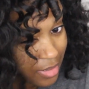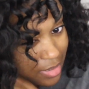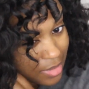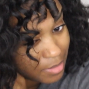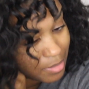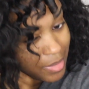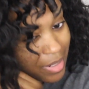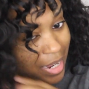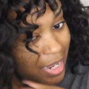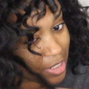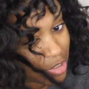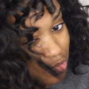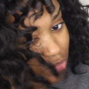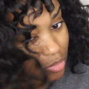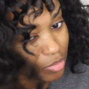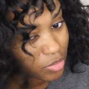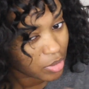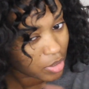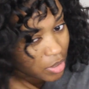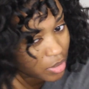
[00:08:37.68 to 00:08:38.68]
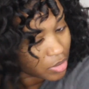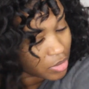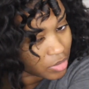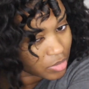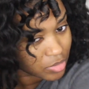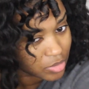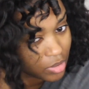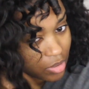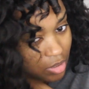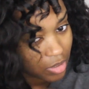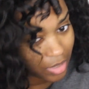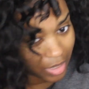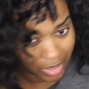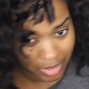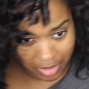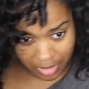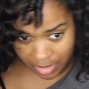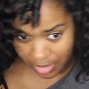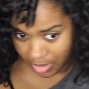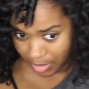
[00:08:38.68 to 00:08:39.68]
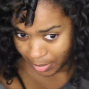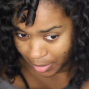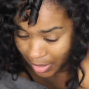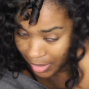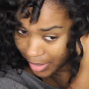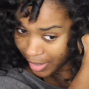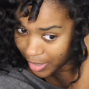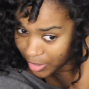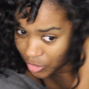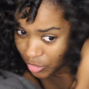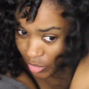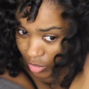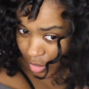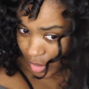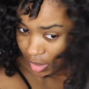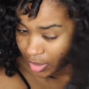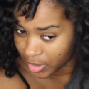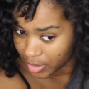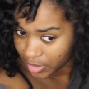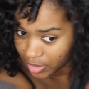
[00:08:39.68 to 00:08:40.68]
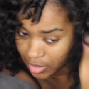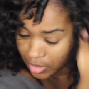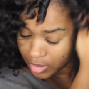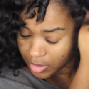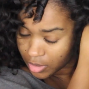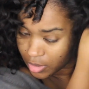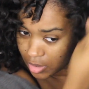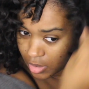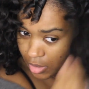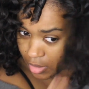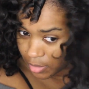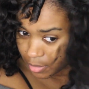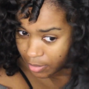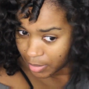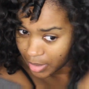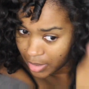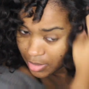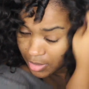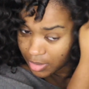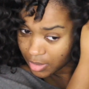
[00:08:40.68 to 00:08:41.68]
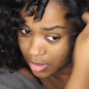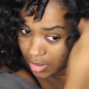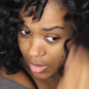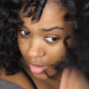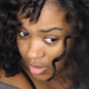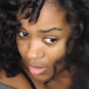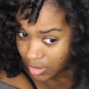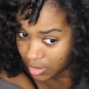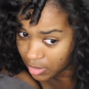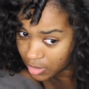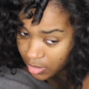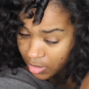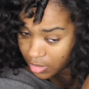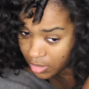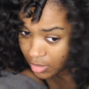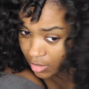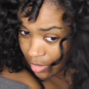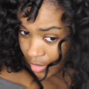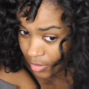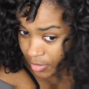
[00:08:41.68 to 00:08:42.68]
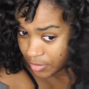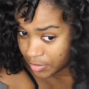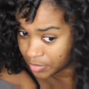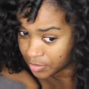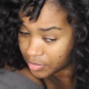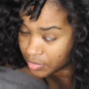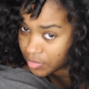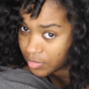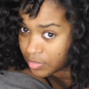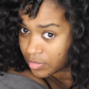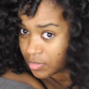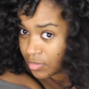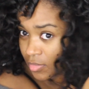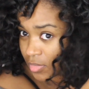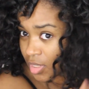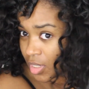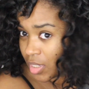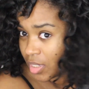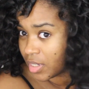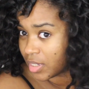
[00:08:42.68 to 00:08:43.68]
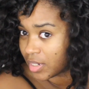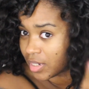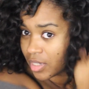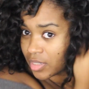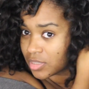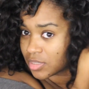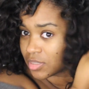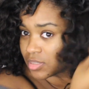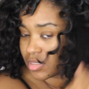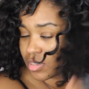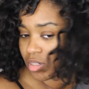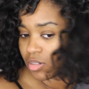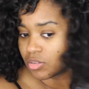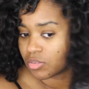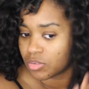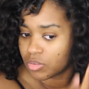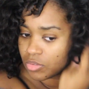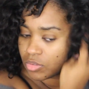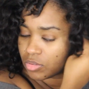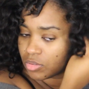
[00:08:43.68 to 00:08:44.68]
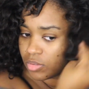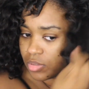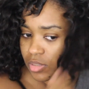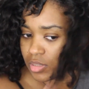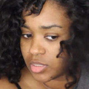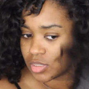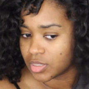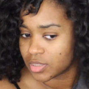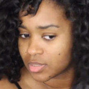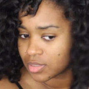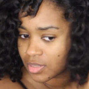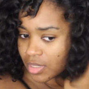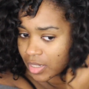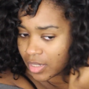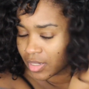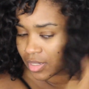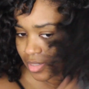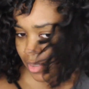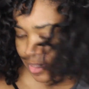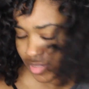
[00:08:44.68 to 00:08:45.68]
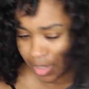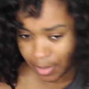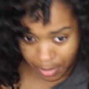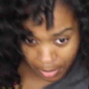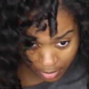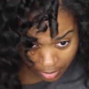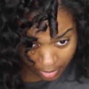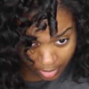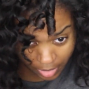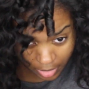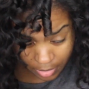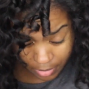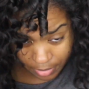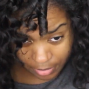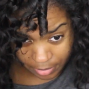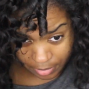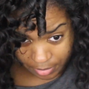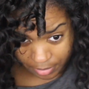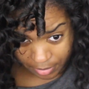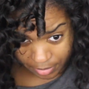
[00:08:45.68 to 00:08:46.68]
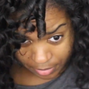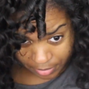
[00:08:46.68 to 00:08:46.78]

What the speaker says: some natural curls, you know, like this is my natural hair basically. And I just go through and just like separate them.